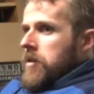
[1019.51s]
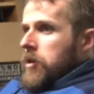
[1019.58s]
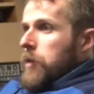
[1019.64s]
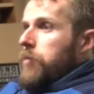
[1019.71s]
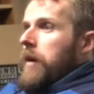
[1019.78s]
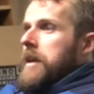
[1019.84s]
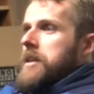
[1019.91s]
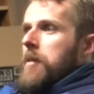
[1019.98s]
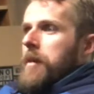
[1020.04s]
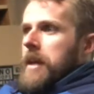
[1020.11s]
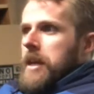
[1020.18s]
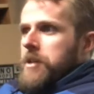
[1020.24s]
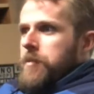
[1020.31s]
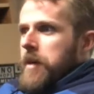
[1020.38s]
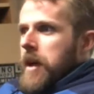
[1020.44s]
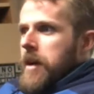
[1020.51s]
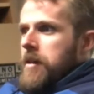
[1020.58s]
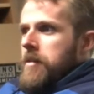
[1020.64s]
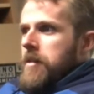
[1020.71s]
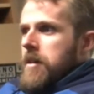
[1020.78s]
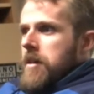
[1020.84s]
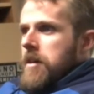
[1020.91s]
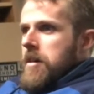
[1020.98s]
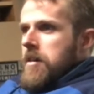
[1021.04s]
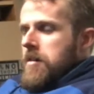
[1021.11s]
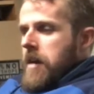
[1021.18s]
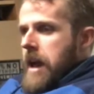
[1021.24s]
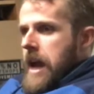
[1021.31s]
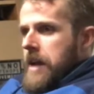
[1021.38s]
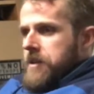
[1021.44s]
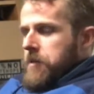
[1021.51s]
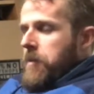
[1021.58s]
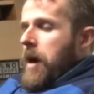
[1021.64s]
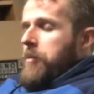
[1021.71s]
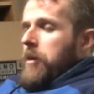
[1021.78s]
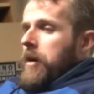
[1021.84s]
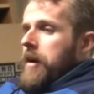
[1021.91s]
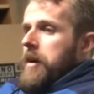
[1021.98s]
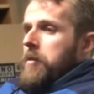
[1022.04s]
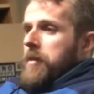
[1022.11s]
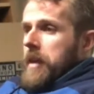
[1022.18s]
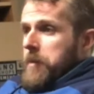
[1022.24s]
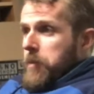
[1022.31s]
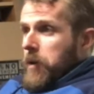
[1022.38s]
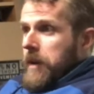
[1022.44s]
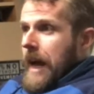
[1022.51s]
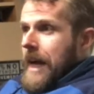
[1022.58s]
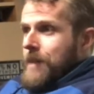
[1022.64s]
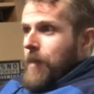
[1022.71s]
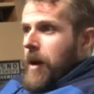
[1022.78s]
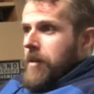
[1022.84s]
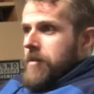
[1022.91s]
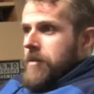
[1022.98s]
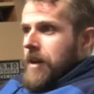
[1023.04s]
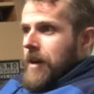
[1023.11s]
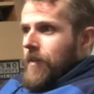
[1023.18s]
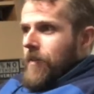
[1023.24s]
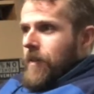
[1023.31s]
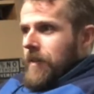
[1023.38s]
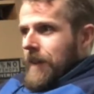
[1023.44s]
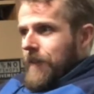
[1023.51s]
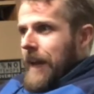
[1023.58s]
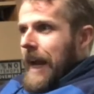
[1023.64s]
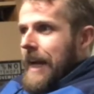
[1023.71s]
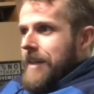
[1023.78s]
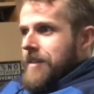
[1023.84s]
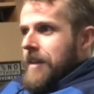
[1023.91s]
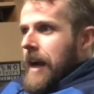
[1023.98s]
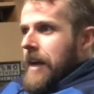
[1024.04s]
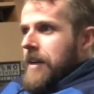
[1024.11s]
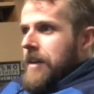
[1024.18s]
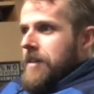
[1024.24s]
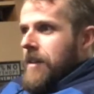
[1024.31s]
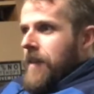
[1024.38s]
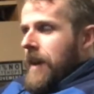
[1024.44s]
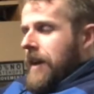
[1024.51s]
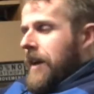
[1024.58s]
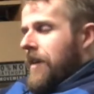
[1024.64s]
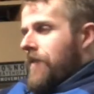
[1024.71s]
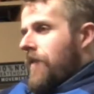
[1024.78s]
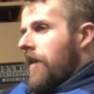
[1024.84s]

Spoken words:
playtime on ESPN, and some popularity with like Bill Kazmaier and stuff in like the 80s and 90s, and then it kind of